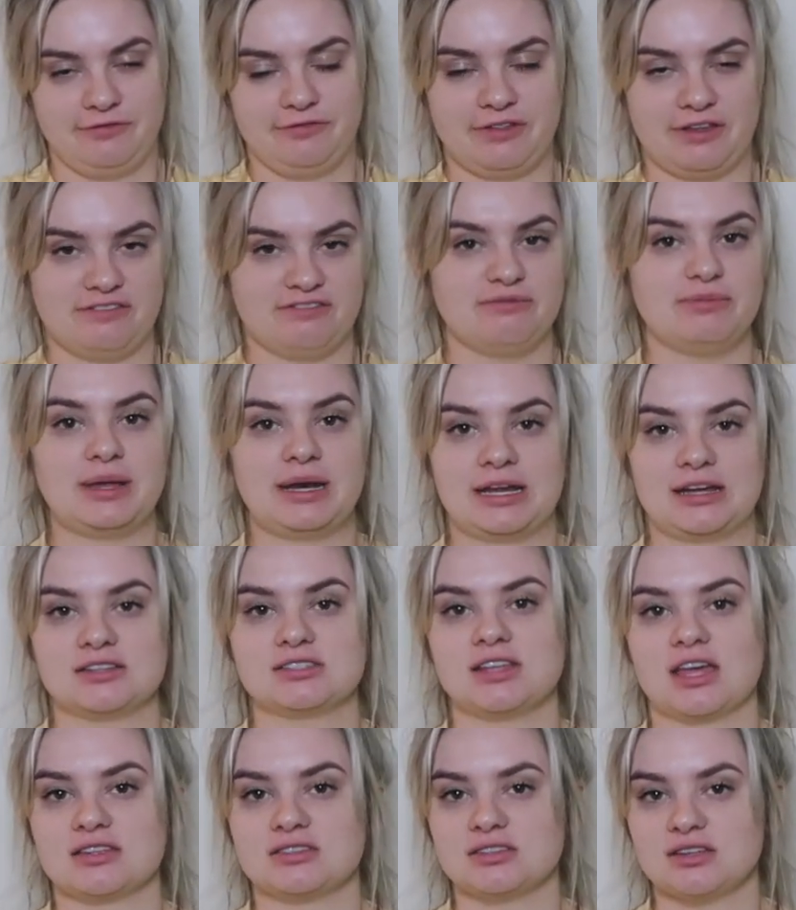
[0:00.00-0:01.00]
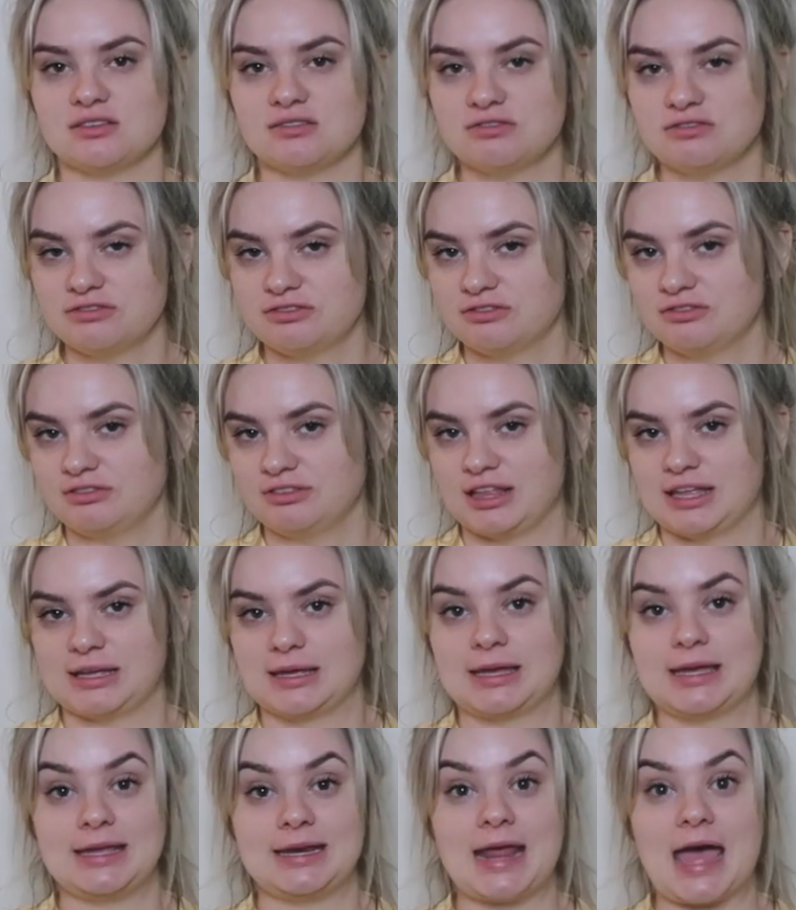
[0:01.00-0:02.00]
they've been excessive,
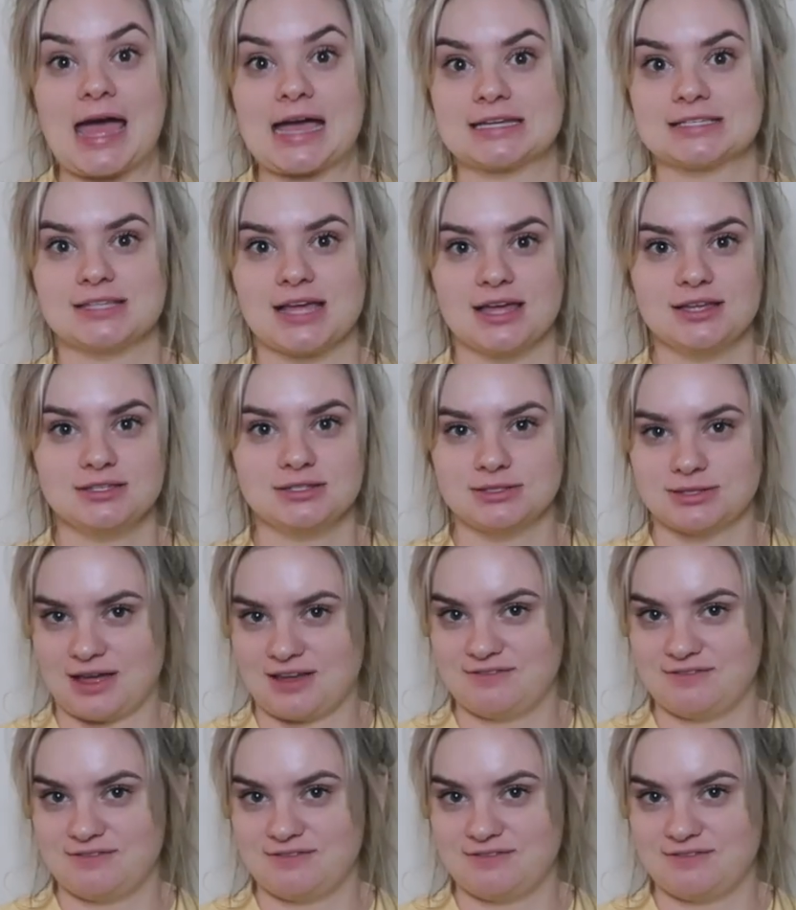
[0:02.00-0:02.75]
like in excess.